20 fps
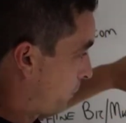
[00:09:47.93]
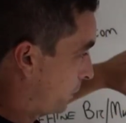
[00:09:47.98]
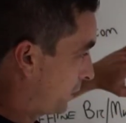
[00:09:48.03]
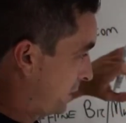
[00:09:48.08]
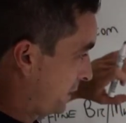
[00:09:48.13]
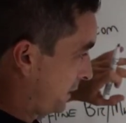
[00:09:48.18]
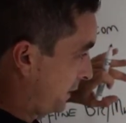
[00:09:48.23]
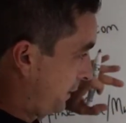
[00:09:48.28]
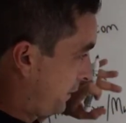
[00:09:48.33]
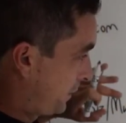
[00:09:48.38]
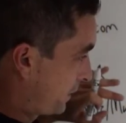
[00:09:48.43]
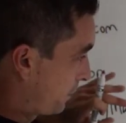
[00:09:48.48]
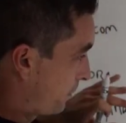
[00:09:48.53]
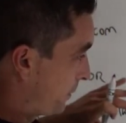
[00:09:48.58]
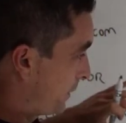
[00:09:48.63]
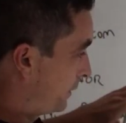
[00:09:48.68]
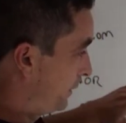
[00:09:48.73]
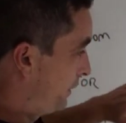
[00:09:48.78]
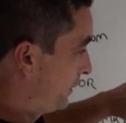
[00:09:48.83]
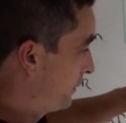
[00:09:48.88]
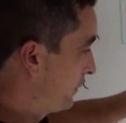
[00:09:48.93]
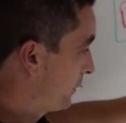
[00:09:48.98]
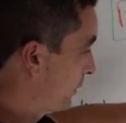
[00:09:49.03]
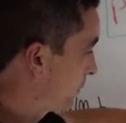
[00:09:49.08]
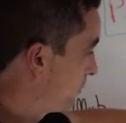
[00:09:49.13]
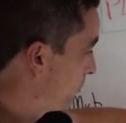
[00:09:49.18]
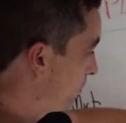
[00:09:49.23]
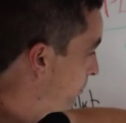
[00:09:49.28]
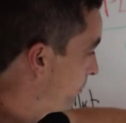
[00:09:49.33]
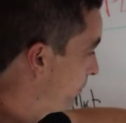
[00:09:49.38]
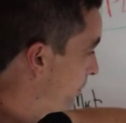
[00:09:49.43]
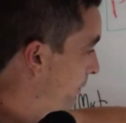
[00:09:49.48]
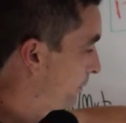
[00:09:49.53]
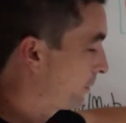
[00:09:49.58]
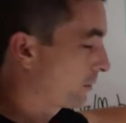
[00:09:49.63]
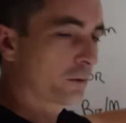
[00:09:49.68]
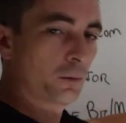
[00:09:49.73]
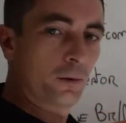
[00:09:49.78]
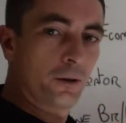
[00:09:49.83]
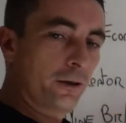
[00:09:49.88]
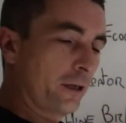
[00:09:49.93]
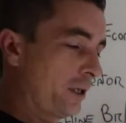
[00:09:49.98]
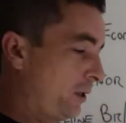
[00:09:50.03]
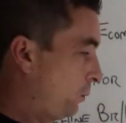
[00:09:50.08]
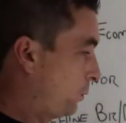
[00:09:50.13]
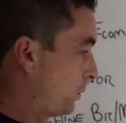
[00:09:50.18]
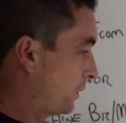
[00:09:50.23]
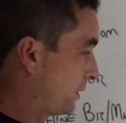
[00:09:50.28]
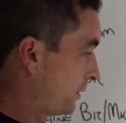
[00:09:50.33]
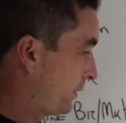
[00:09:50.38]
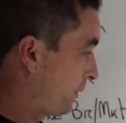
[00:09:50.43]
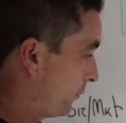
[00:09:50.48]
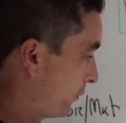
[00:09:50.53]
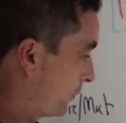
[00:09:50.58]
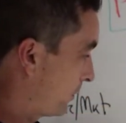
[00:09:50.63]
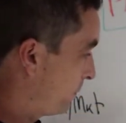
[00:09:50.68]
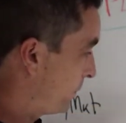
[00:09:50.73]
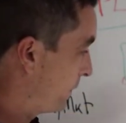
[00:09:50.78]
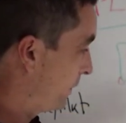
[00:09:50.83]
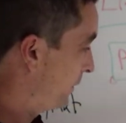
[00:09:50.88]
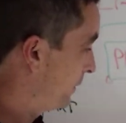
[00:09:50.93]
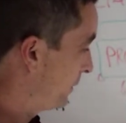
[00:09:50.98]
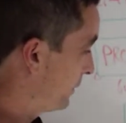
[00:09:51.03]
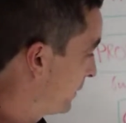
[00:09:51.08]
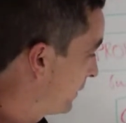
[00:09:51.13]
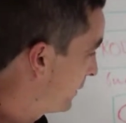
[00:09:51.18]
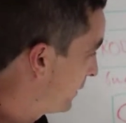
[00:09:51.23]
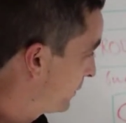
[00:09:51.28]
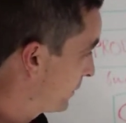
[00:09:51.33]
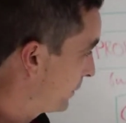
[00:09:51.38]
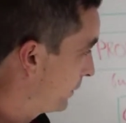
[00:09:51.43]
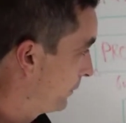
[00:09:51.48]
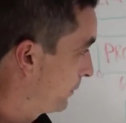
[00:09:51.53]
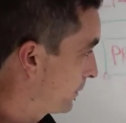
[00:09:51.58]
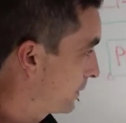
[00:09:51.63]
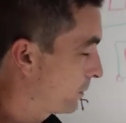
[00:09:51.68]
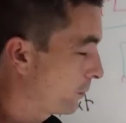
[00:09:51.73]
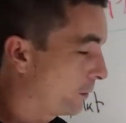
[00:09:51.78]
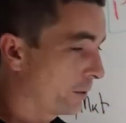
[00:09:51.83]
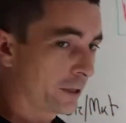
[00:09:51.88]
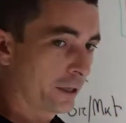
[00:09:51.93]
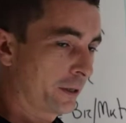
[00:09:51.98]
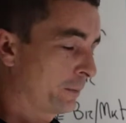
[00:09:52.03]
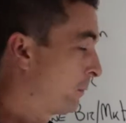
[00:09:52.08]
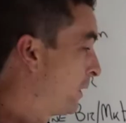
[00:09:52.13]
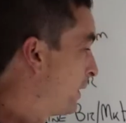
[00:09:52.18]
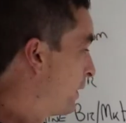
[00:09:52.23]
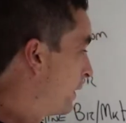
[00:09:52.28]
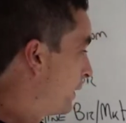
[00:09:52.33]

Once he is complete, the copywriter's working. Once they're complete, the designer's working.